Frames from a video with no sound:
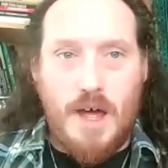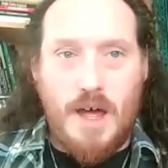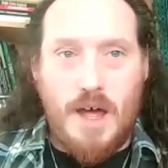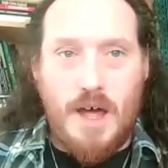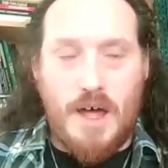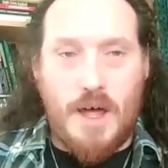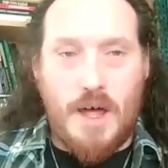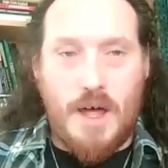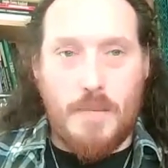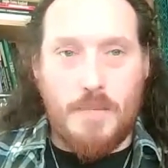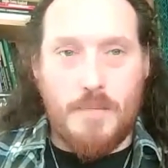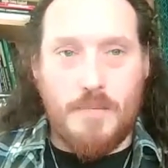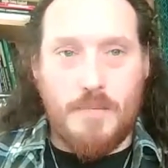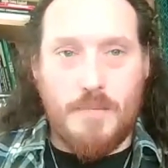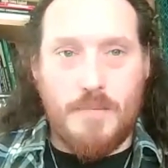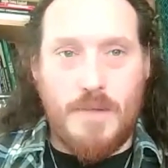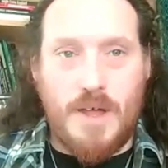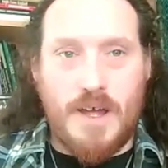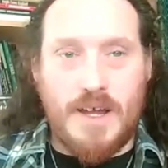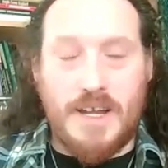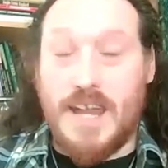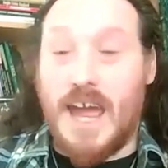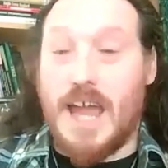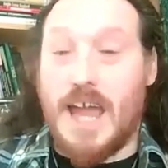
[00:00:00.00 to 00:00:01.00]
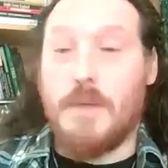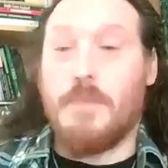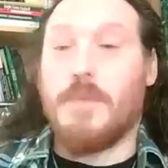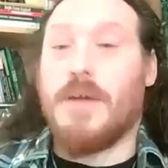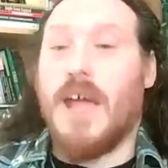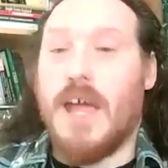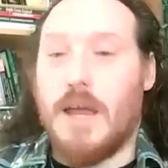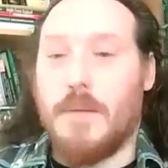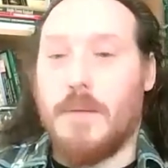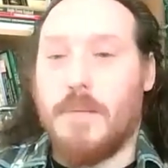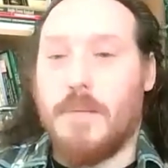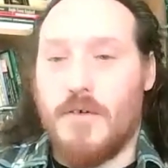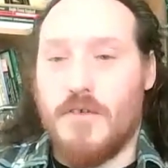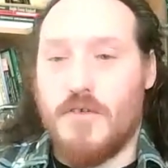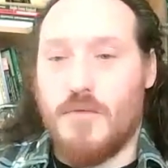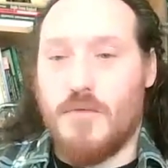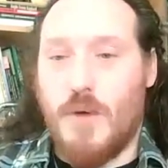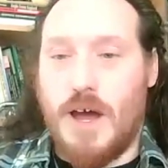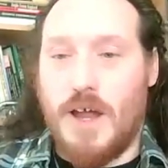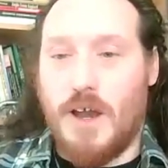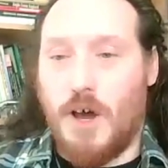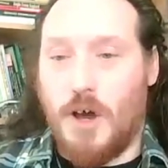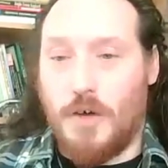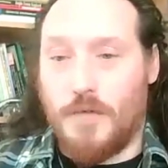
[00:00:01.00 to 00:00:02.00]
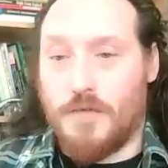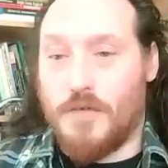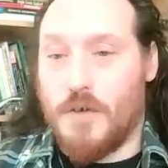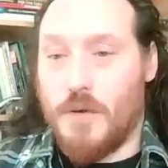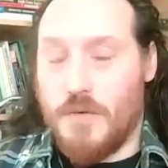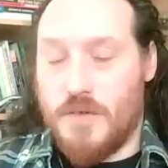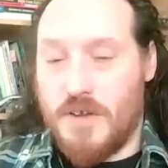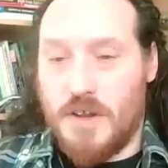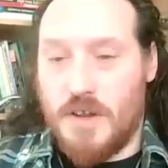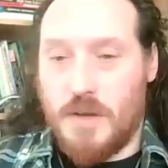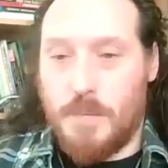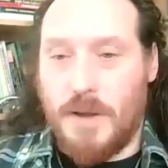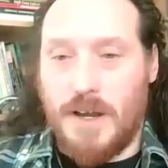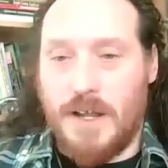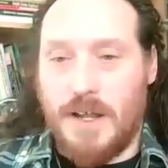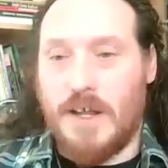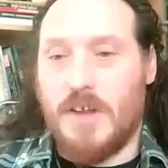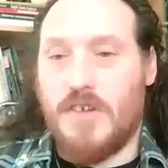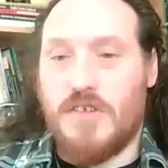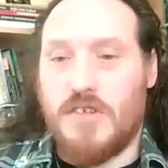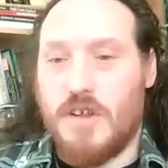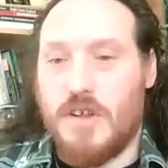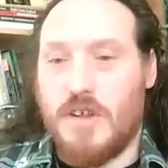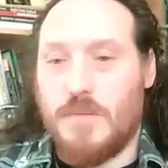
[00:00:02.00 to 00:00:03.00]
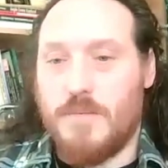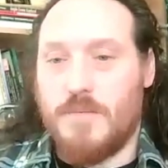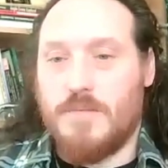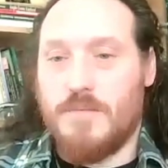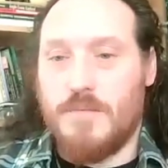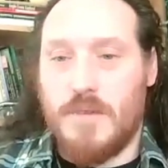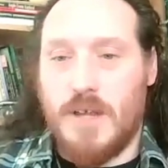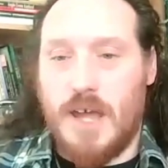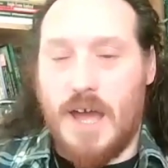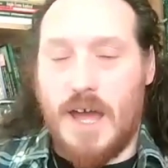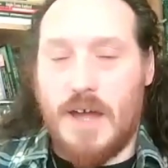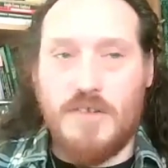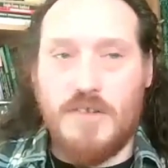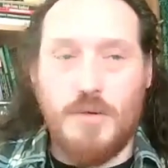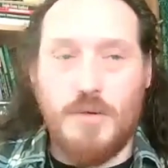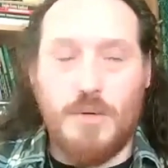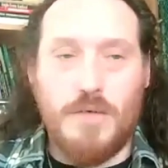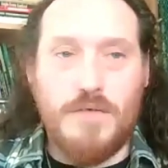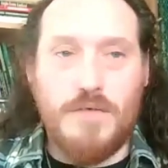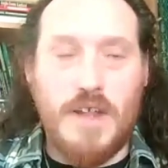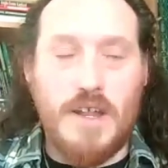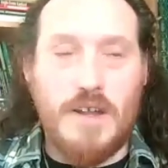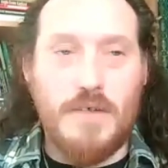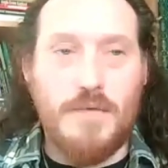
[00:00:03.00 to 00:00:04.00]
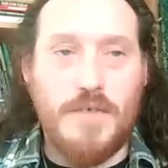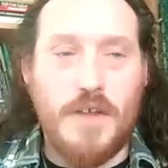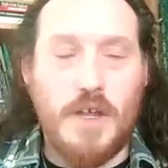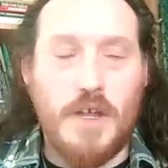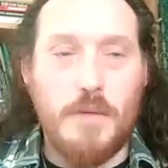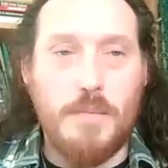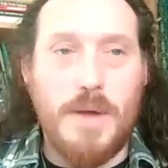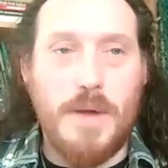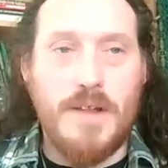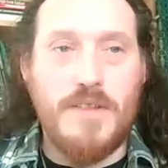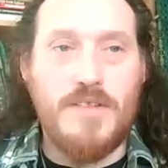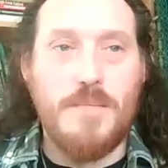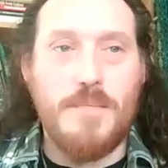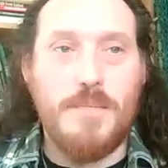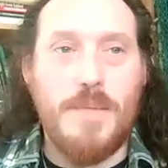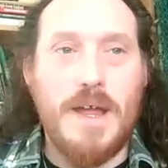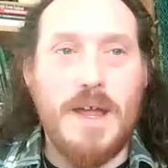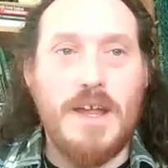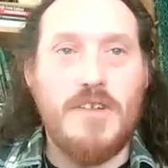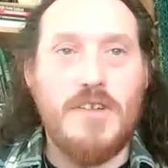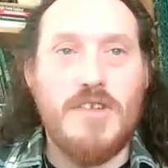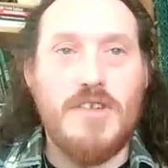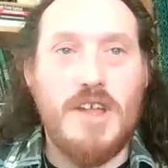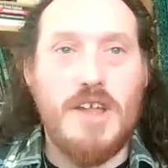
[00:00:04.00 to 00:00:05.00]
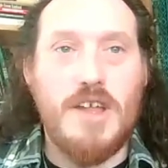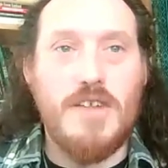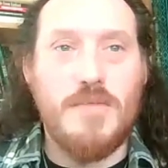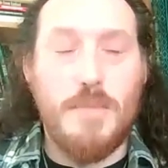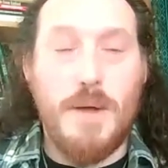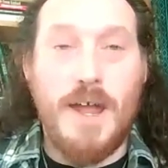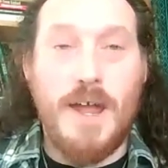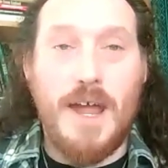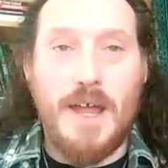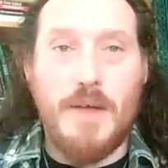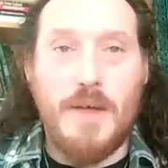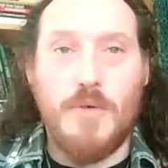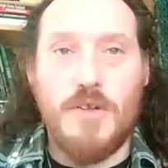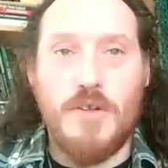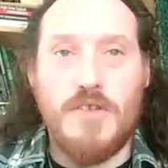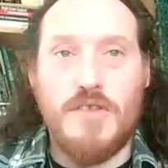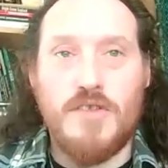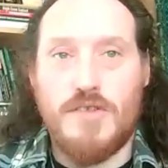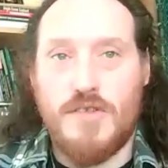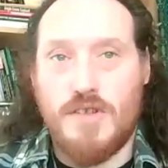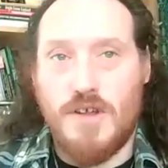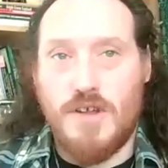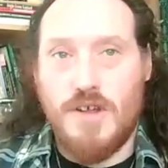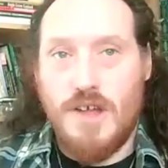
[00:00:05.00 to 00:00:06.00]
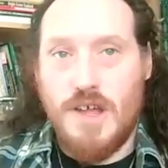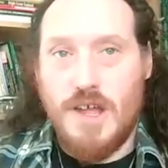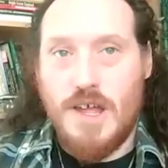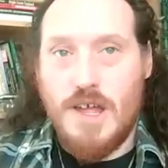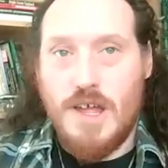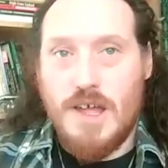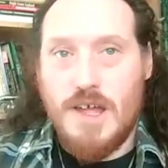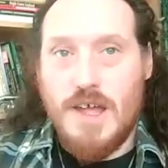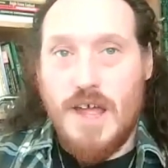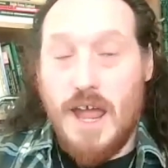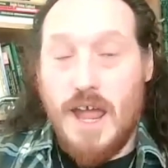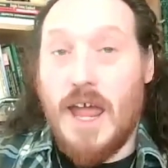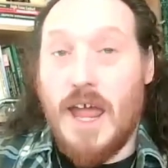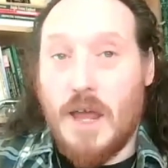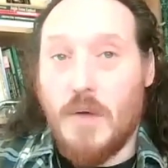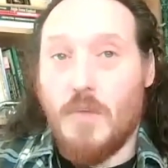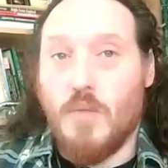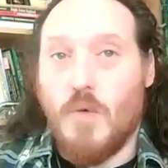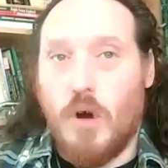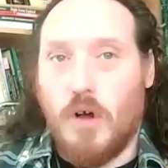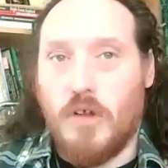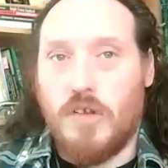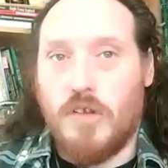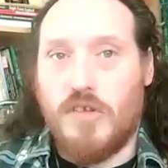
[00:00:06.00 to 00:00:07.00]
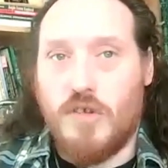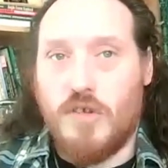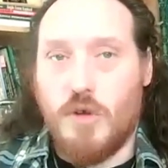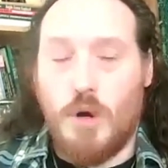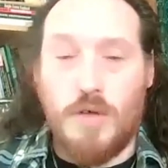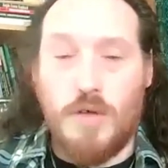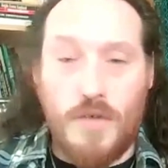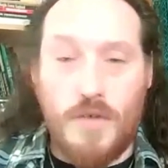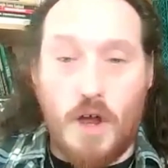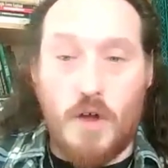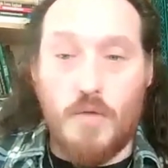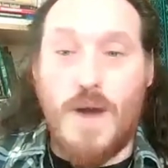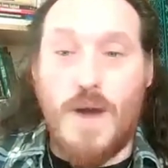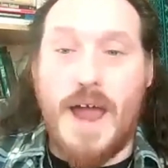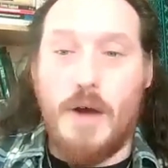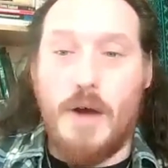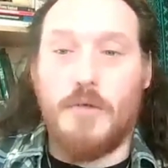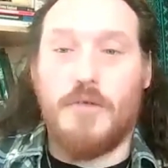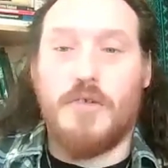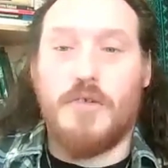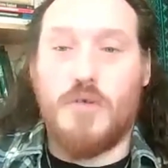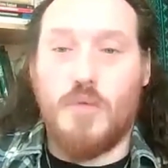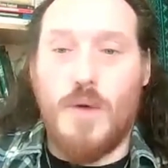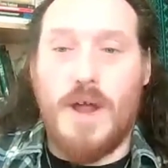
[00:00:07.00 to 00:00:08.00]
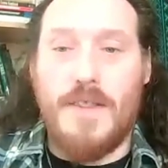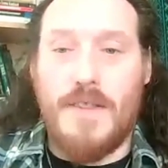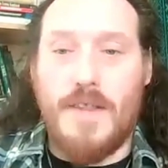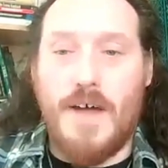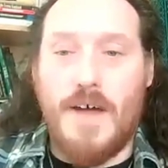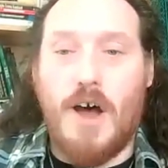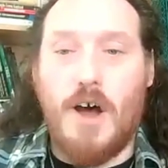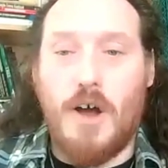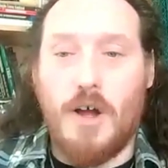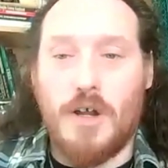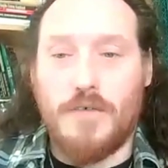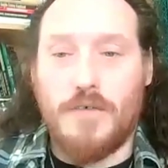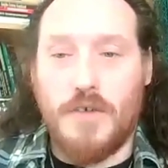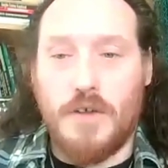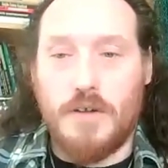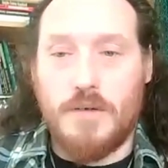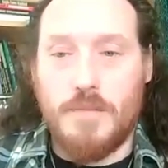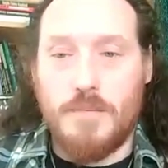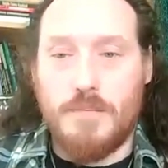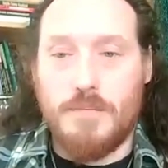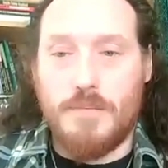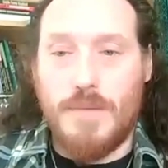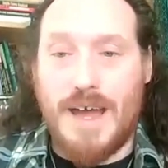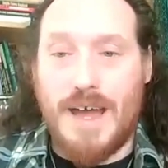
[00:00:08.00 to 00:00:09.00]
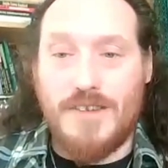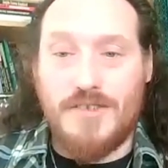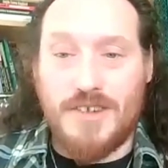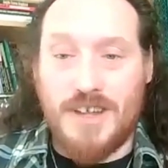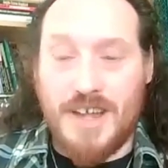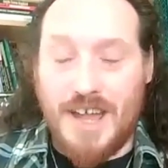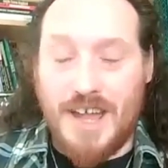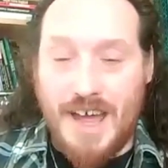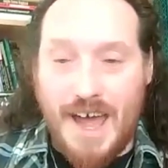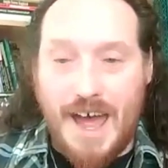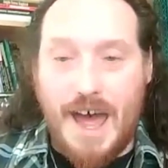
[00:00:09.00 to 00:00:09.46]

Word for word: um, a gamekeeper as well after he was in the police, and yeah, sort of did a few bits and pieces. But he was he was sort of around when the Hungerford Massacre